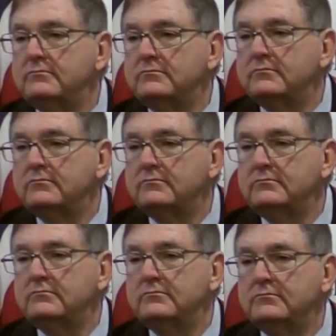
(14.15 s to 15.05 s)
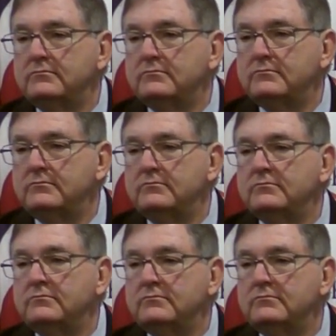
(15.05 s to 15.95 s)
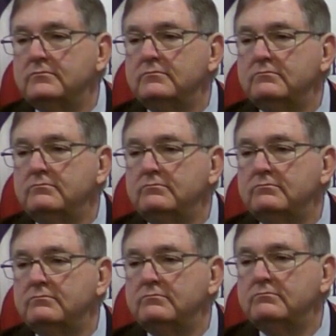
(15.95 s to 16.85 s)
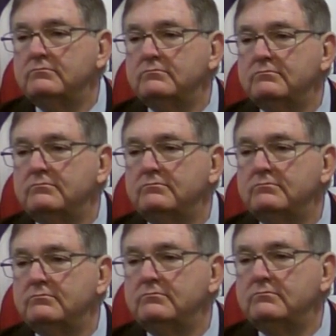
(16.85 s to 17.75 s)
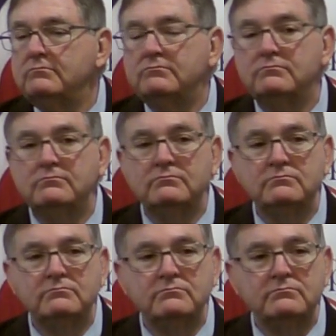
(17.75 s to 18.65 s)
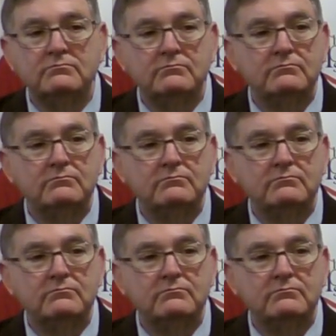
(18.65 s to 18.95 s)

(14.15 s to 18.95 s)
[no speech]